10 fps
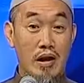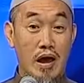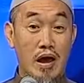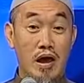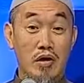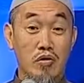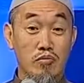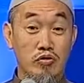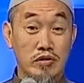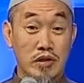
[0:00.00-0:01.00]
al
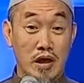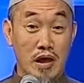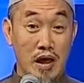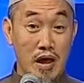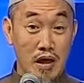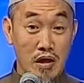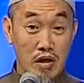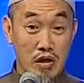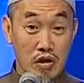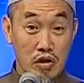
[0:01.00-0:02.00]
muttaqah
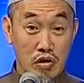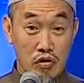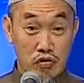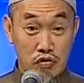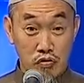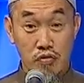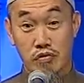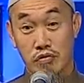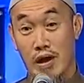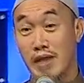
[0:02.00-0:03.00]

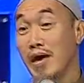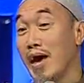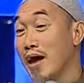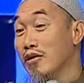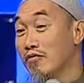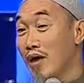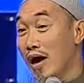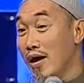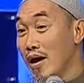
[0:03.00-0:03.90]
surah. At the end of the